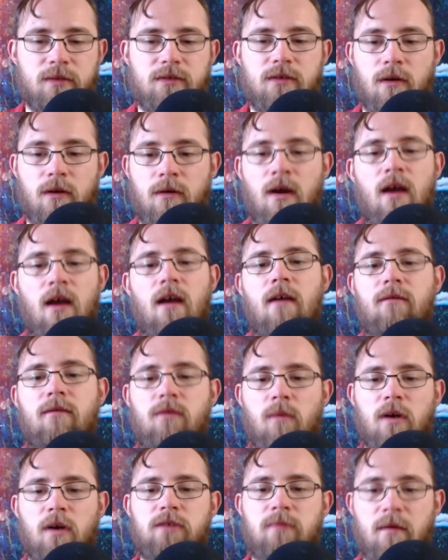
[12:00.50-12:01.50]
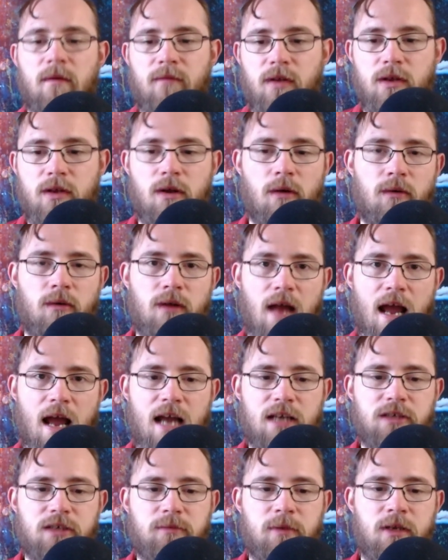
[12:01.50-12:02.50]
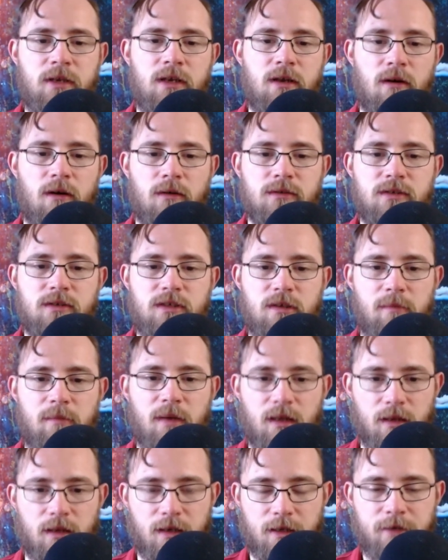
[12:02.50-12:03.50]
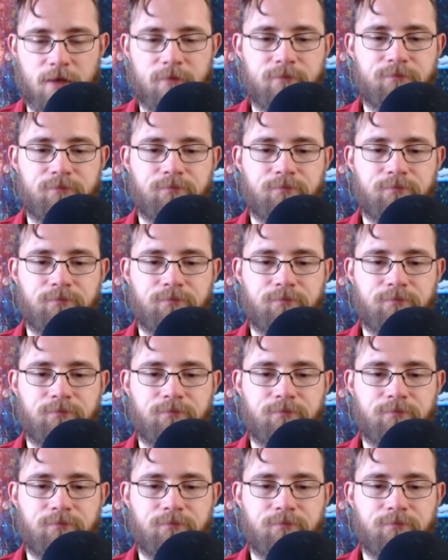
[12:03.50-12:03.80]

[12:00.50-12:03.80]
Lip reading: So, if you watch my video on Ashby on stability,